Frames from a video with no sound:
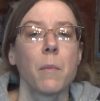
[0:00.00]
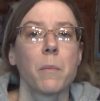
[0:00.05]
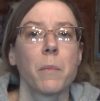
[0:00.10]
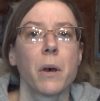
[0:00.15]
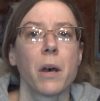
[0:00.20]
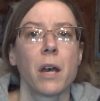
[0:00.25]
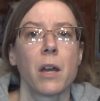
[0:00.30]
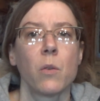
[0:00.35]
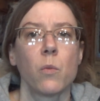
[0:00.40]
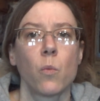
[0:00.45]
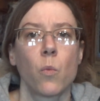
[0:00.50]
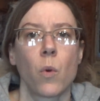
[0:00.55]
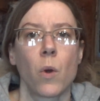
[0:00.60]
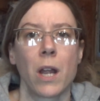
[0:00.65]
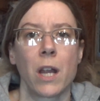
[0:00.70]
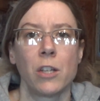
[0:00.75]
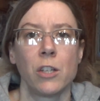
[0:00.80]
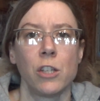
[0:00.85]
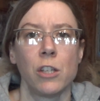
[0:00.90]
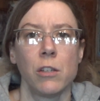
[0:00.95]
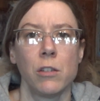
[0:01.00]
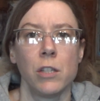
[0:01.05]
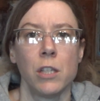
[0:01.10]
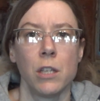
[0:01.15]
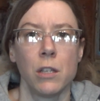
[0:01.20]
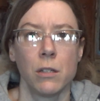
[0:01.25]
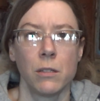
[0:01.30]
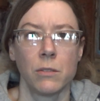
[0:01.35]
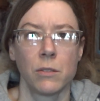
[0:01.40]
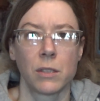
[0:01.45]
But when you
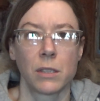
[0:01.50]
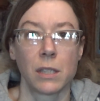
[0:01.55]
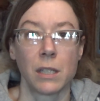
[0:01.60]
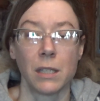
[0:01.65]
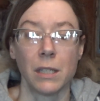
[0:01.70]
use the